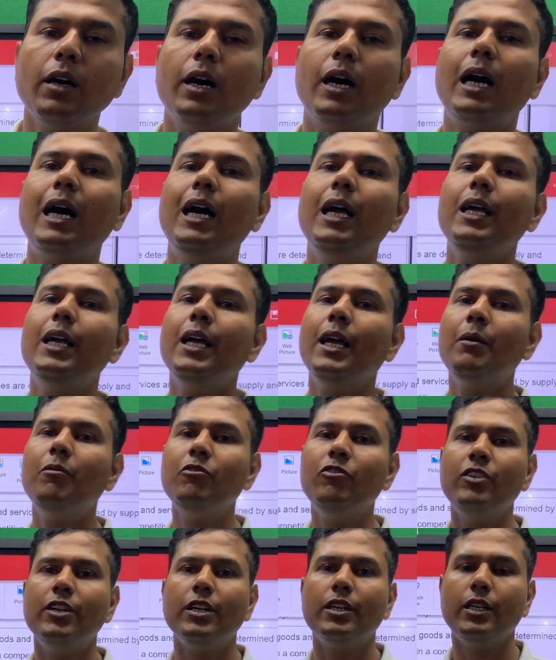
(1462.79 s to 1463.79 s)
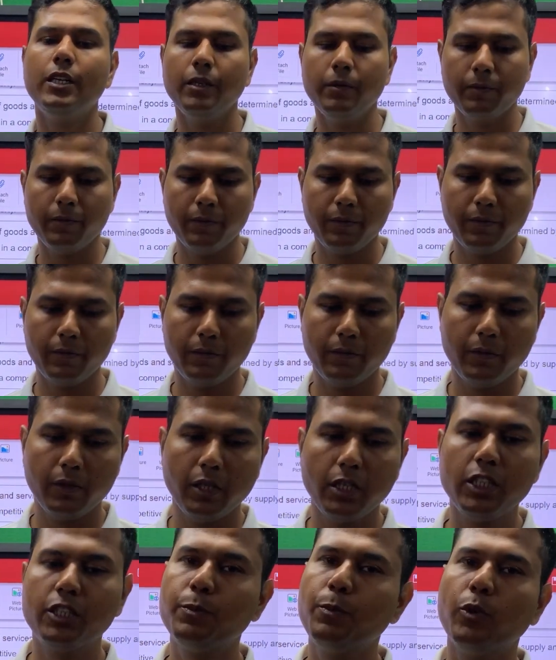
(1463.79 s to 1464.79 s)
I am wearing
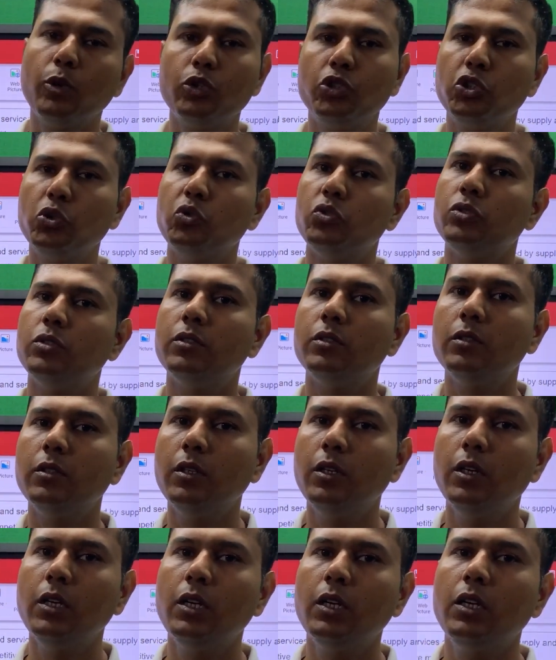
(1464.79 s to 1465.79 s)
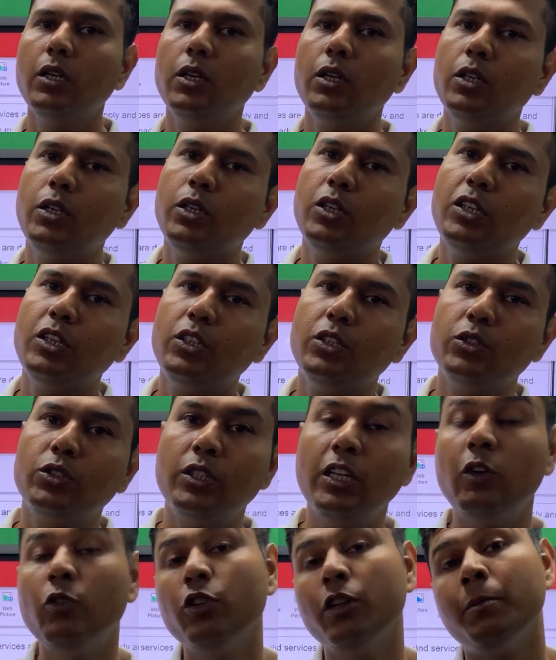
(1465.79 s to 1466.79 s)
sport shoes. So
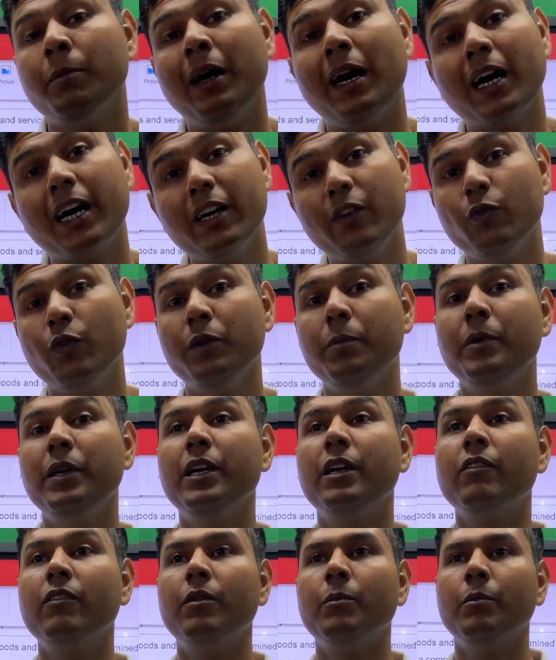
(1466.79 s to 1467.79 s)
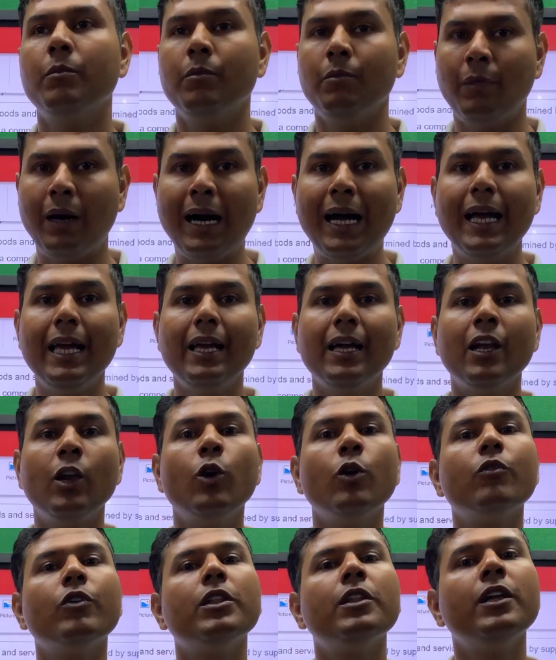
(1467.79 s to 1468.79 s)
now the market would be I
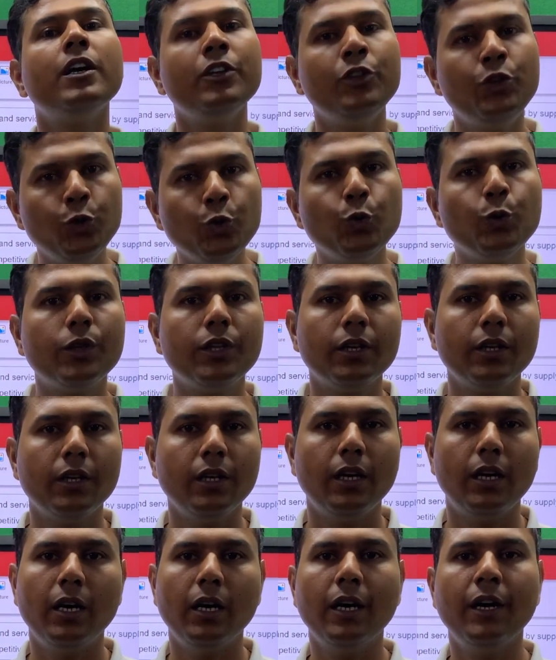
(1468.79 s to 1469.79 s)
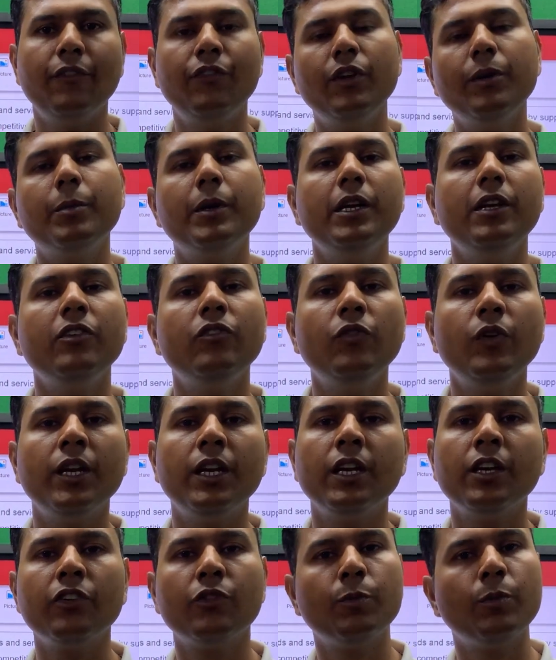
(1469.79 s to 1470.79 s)
along with the youth, everybody is
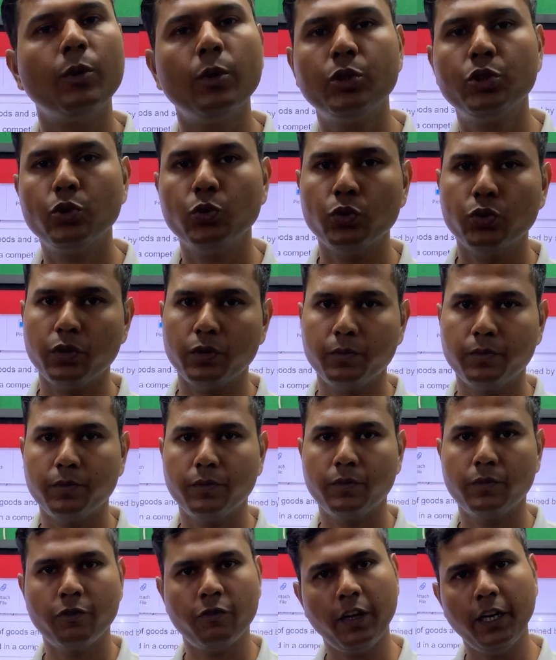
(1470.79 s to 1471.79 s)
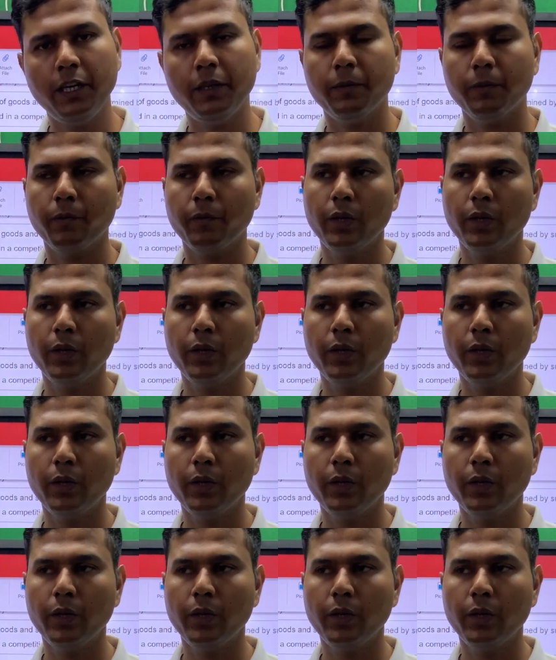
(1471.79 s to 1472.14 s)
wearing sport shoes. Fine.